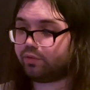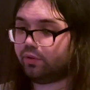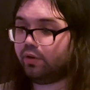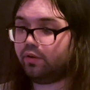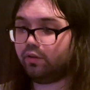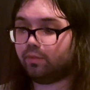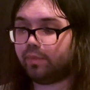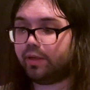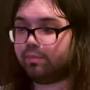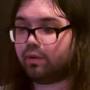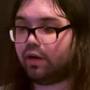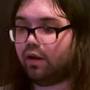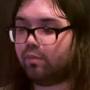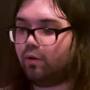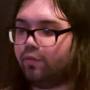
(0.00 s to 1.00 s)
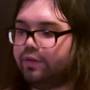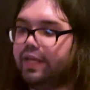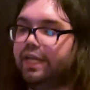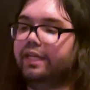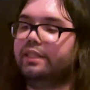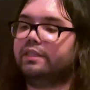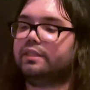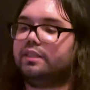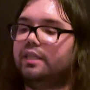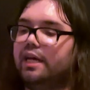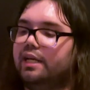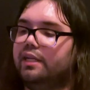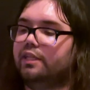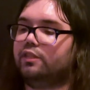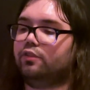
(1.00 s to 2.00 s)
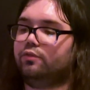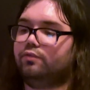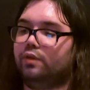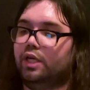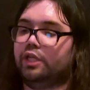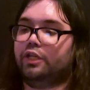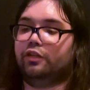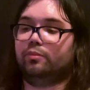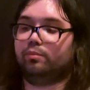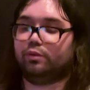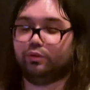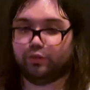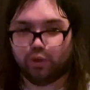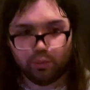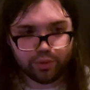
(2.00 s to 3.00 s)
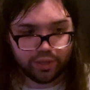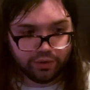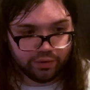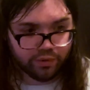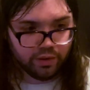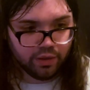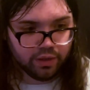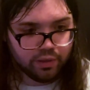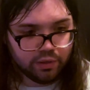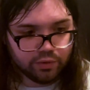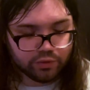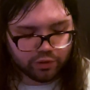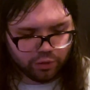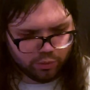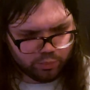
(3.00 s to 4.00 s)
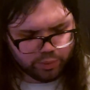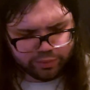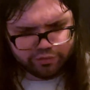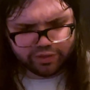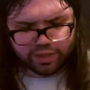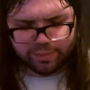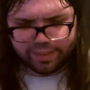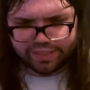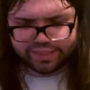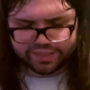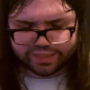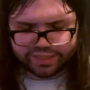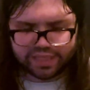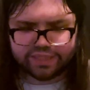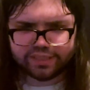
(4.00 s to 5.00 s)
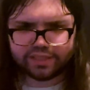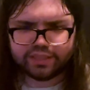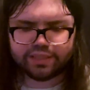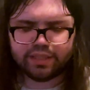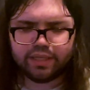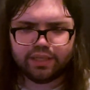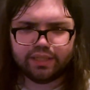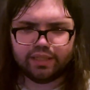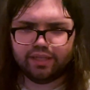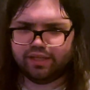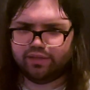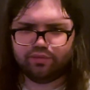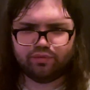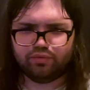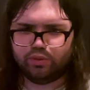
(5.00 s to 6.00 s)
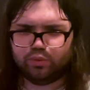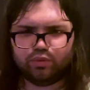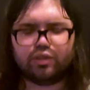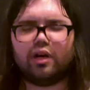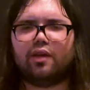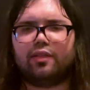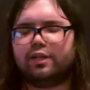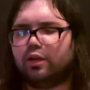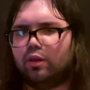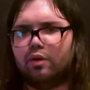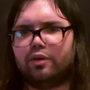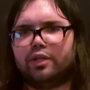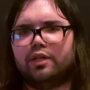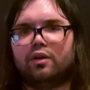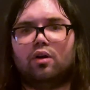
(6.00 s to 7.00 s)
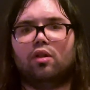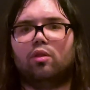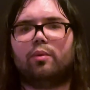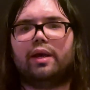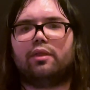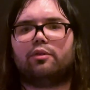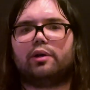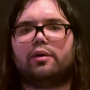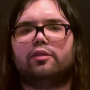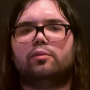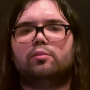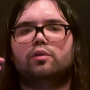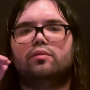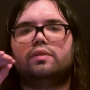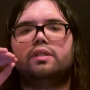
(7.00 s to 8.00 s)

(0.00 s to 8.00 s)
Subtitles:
all, the main plot of the movie is that it's fucking broken, so it wouldn't really make sense if you saw the DeLorean all the way throughout the movie.